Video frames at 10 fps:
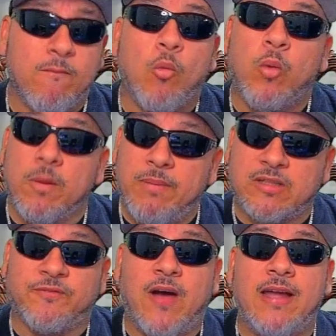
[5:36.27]
We're about to
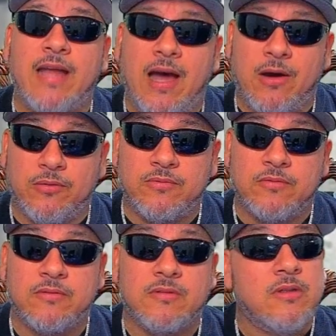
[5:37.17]
find out
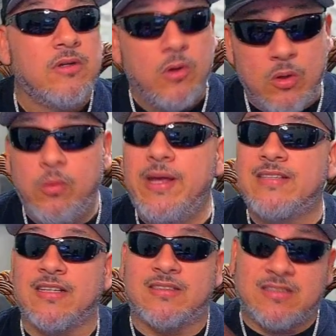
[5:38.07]
who is
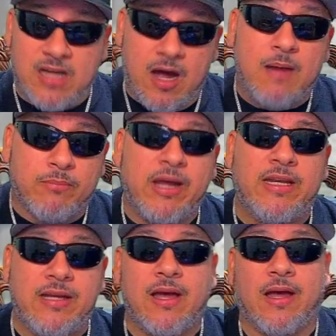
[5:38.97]
a Tom Brady
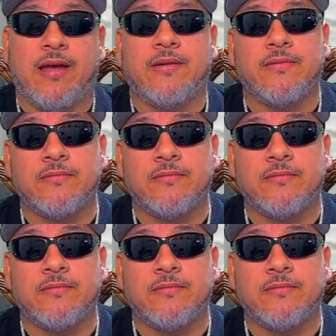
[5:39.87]
guy.